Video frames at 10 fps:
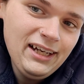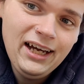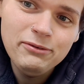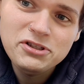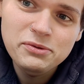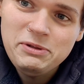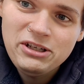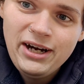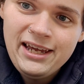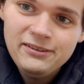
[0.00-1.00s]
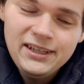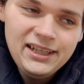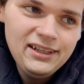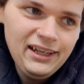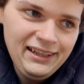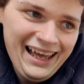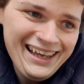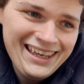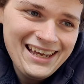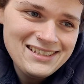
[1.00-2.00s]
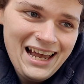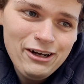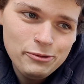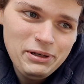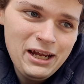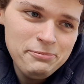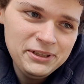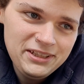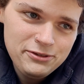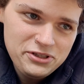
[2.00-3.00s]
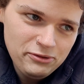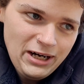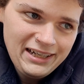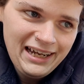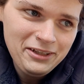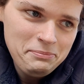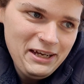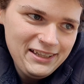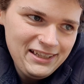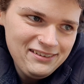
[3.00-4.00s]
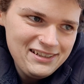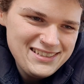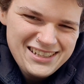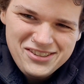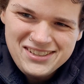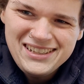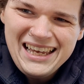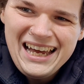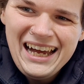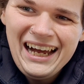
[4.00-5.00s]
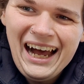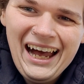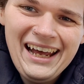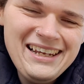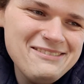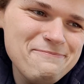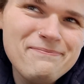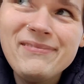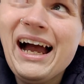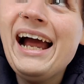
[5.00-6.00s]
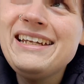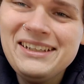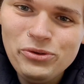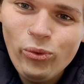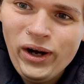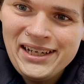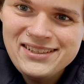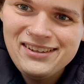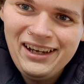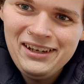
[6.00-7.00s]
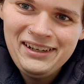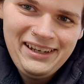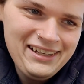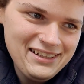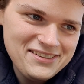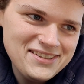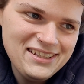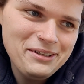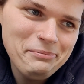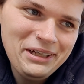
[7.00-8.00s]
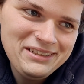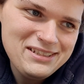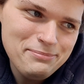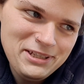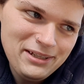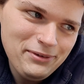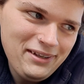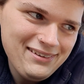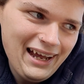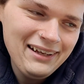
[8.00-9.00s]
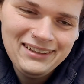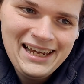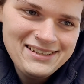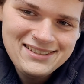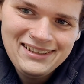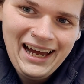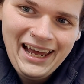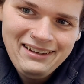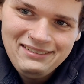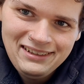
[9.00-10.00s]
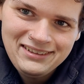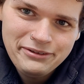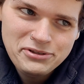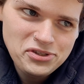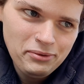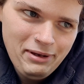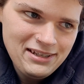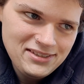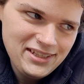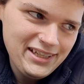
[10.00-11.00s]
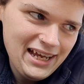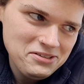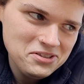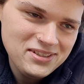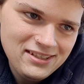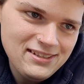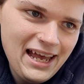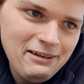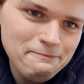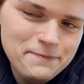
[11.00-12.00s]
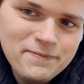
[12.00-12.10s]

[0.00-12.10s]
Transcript: which would be great. In that case, I would probably put the original Rock Island back in because I didn't want an extended button to begin with. I liked the height that the original magazine catch sits at.